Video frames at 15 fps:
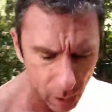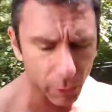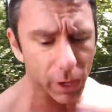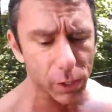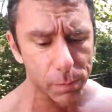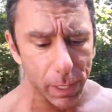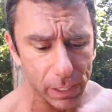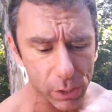
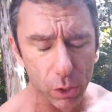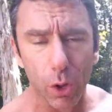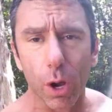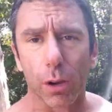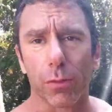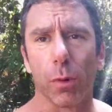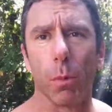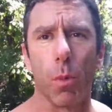progress pics
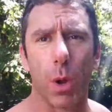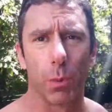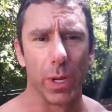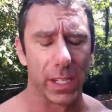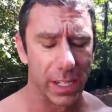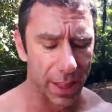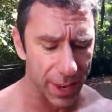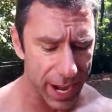look from one
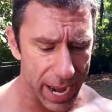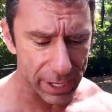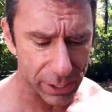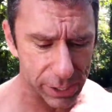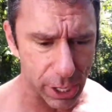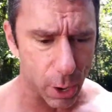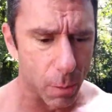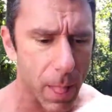week to the
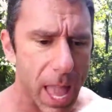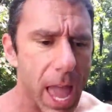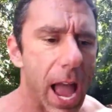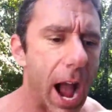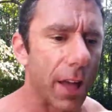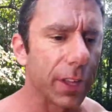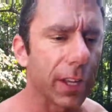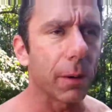next. So
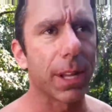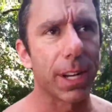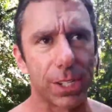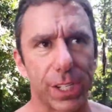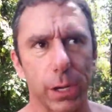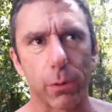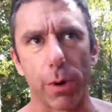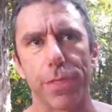I think I'm going
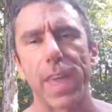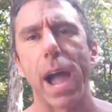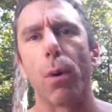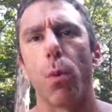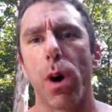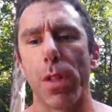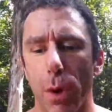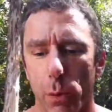to stick with
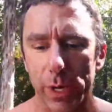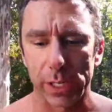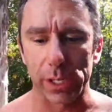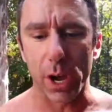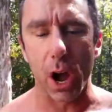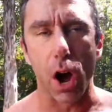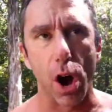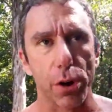that one that we
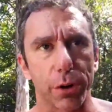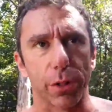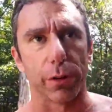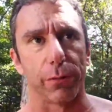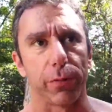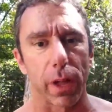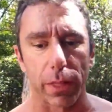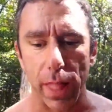saw under
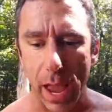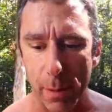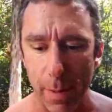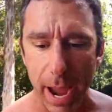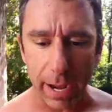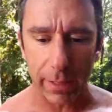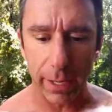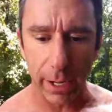the
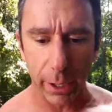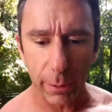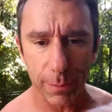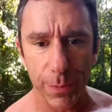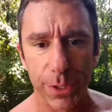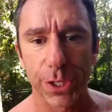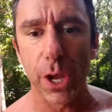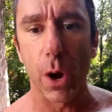floodlight back
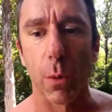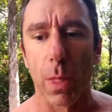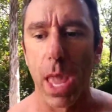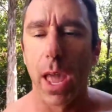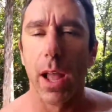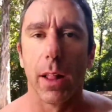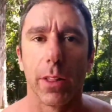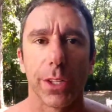there. So
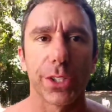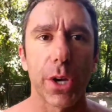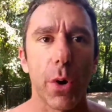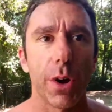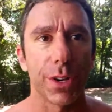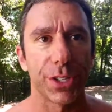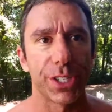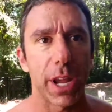let's
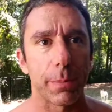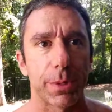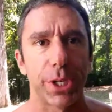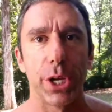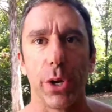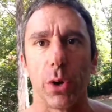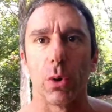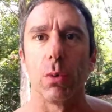go on to
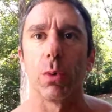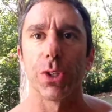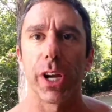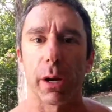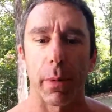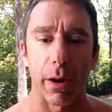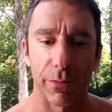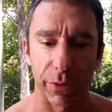step two. We'll
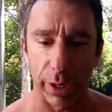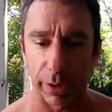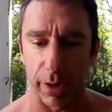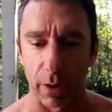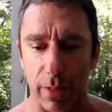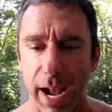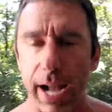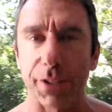talk about
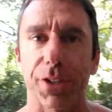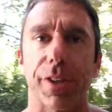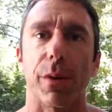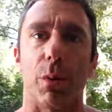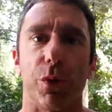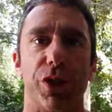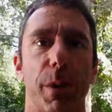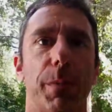flaring our lats
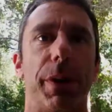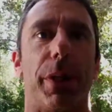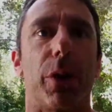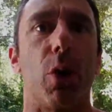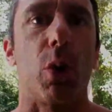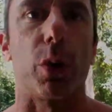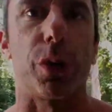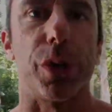and then we'll jump into
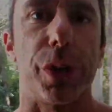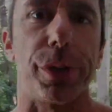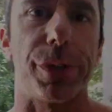the quarter